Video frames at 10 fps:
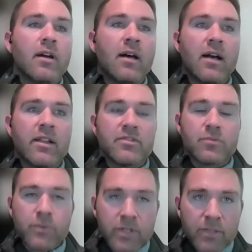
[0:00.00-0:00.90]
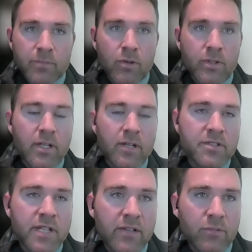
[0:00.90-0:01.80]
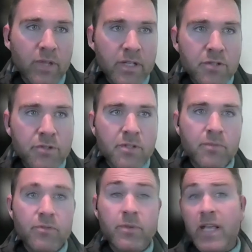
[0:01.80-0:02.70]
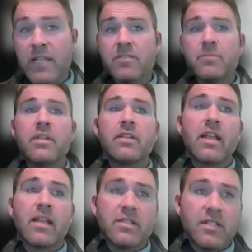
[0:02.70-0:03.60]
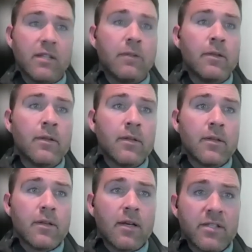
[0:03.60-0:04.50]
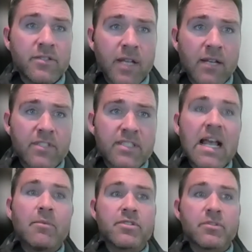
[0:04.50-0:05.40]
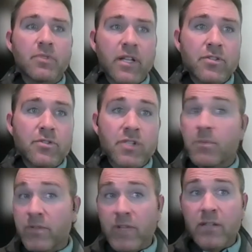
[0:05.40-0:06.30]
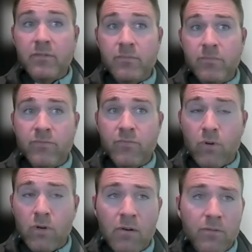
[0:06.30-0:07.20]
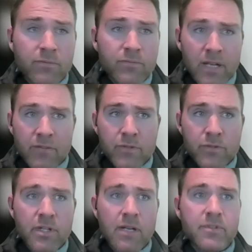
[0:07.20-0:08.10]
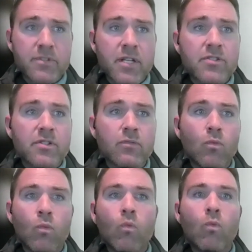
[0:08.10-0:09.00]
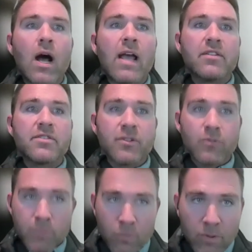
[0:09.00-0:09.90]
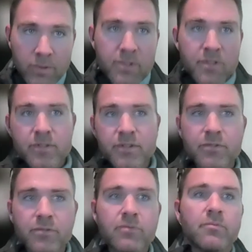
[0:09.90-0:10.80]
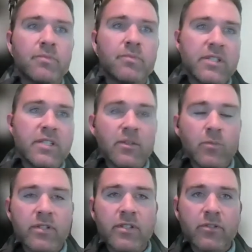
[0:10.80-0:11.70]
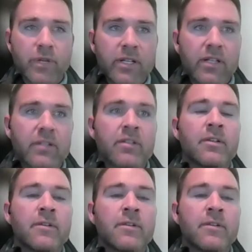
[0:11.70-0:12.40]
And it's really important to understand the relationship between ATP and NAD to kind of establish the relationship. And then for our kind of future conversation, why it's so important to be dealing with an ingredient